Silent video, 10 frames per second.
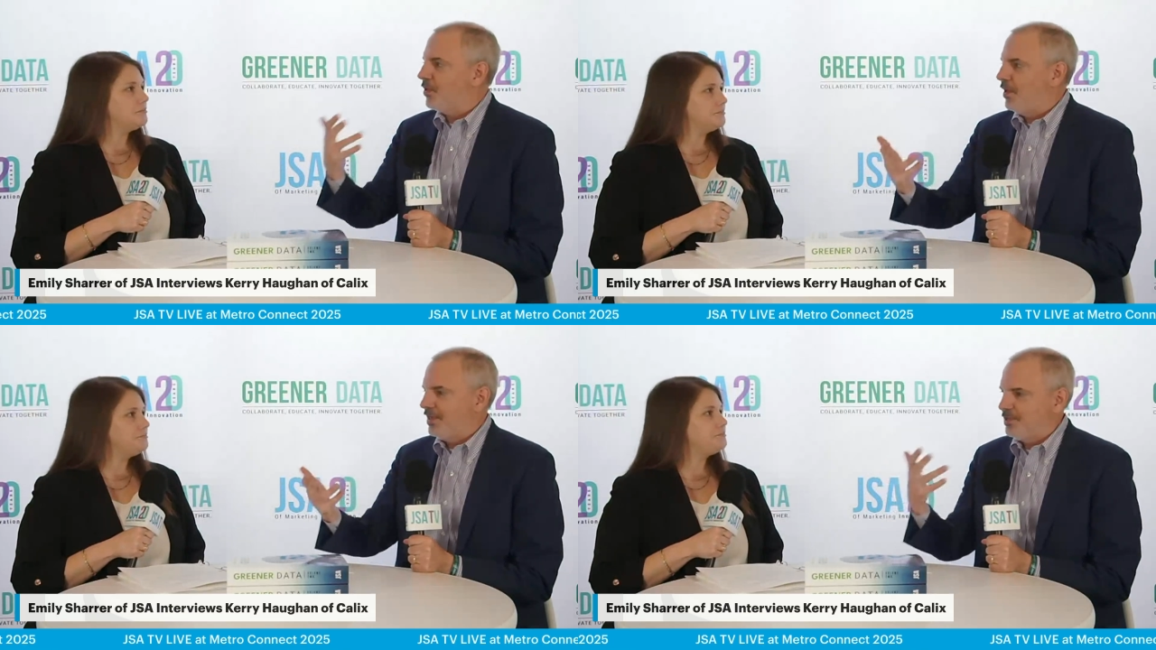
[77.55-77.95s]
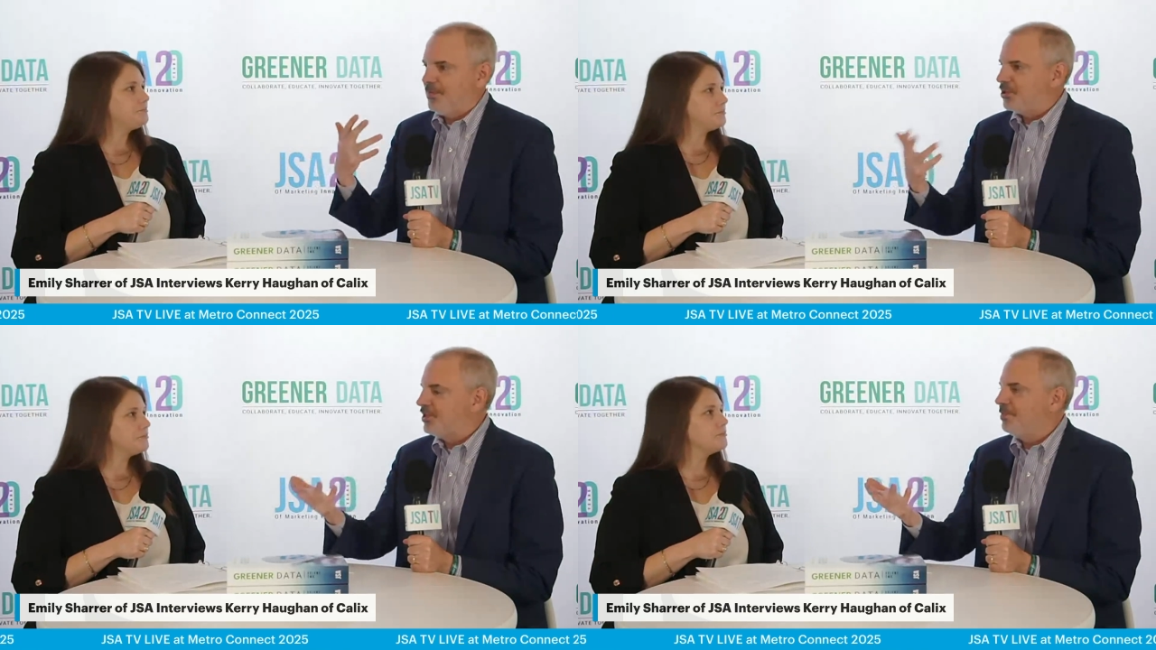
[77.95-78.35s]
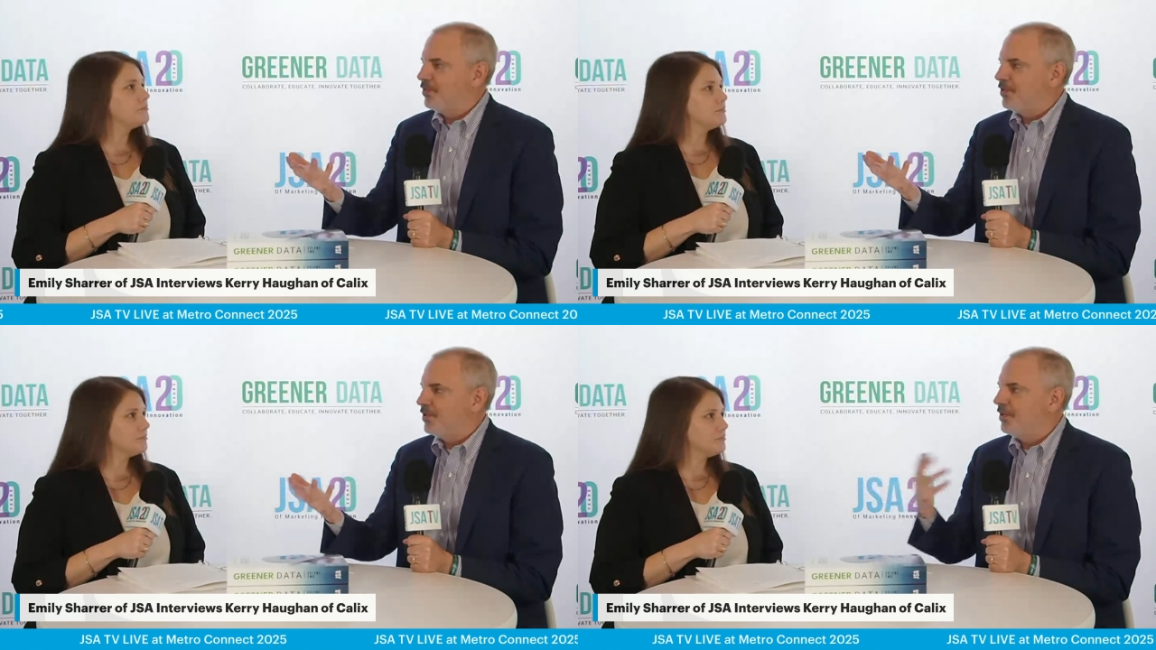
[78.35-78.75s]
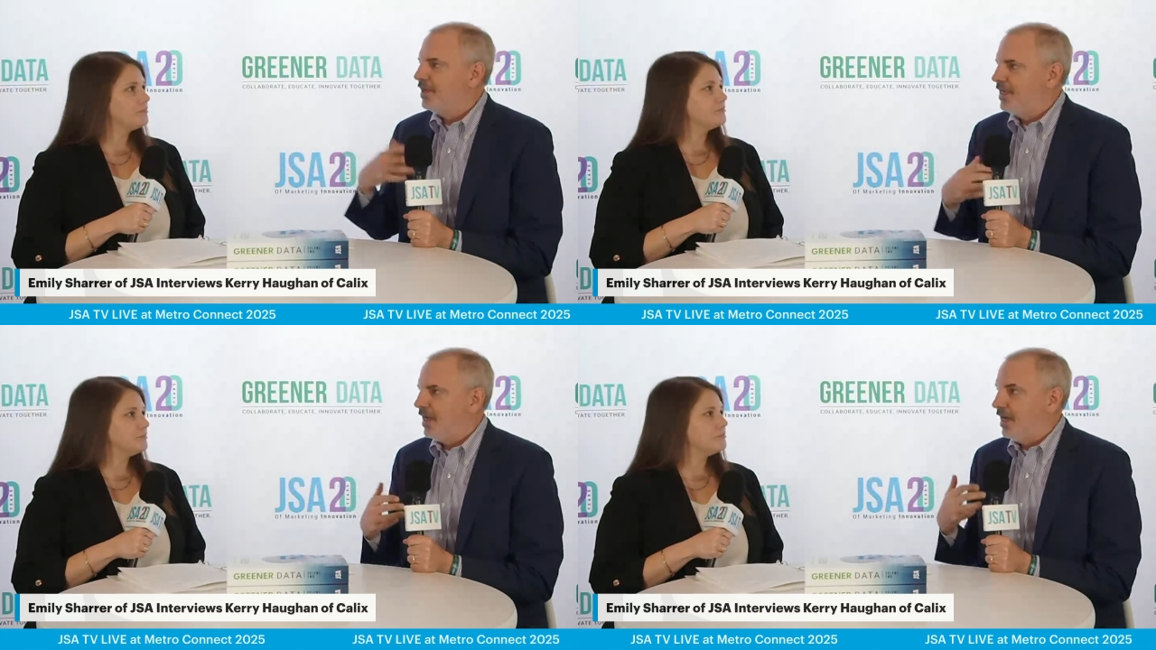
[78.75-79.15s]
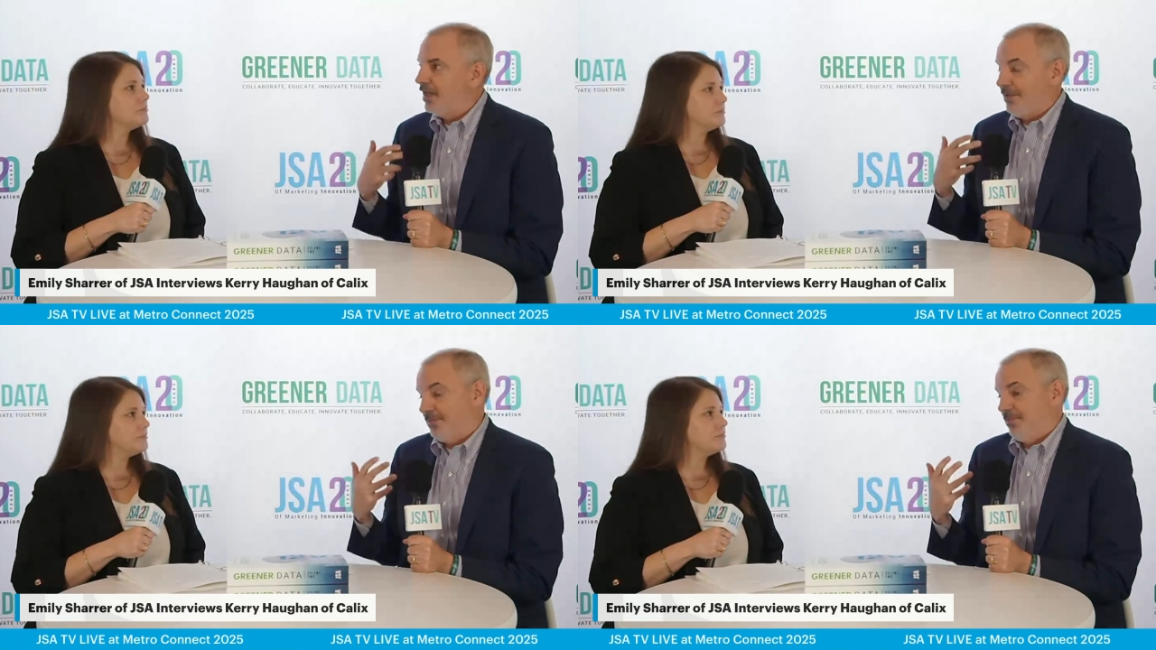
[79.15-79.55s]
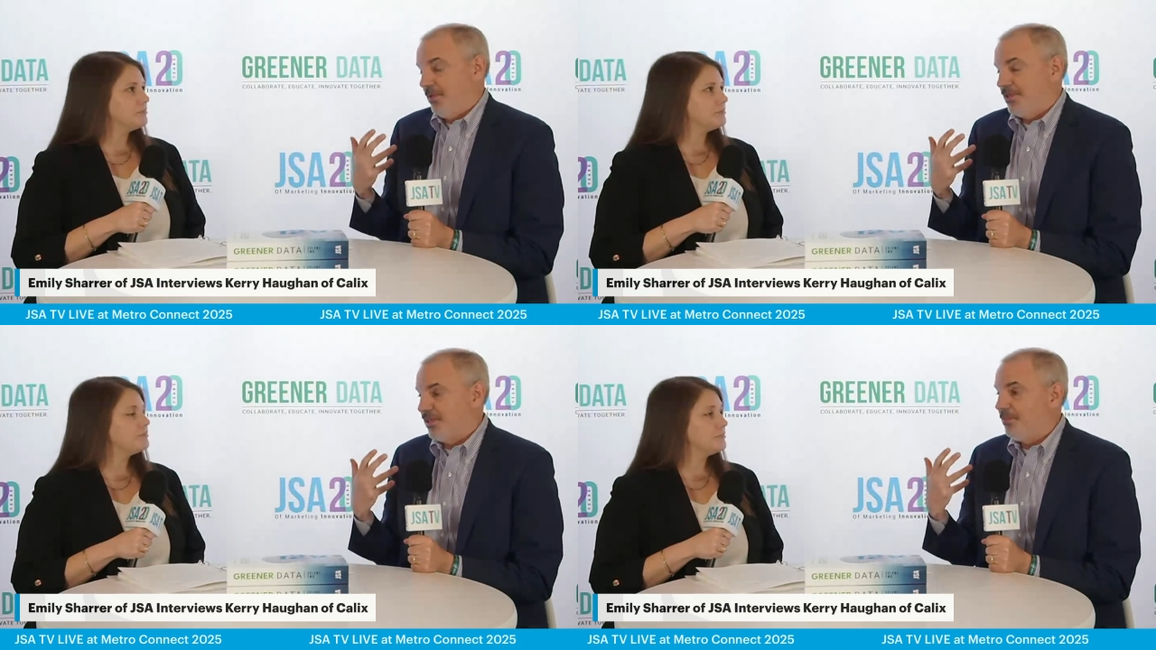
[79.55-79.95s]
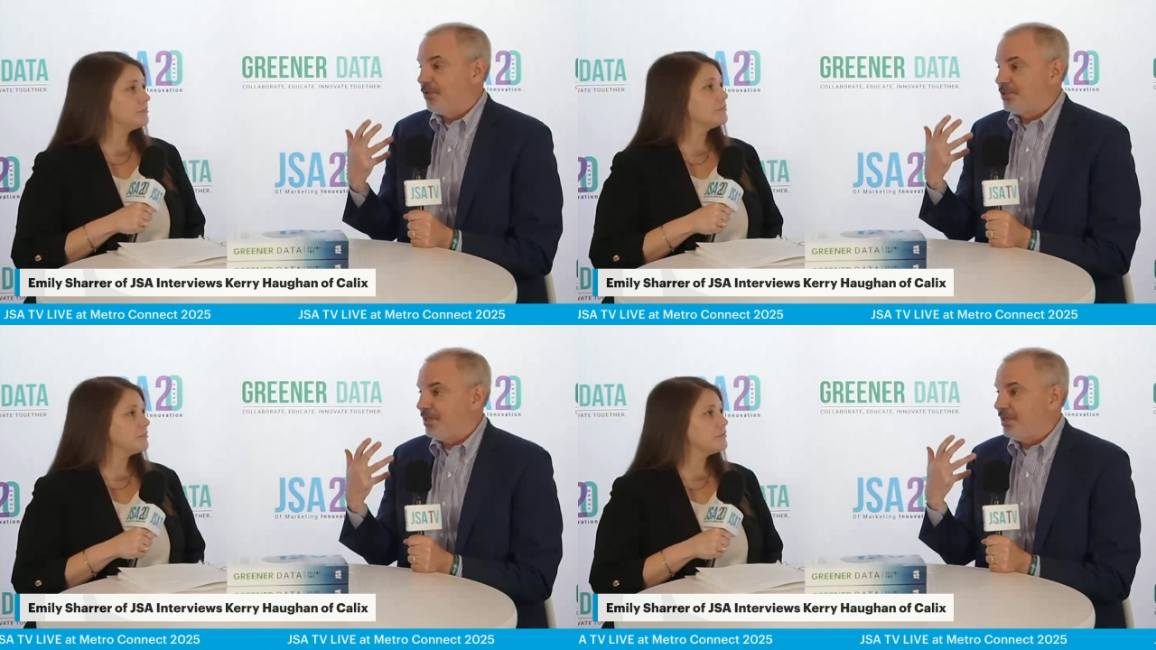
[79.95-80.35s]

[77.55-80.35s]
Speaker 1: It's a much simpler, uh, simpler to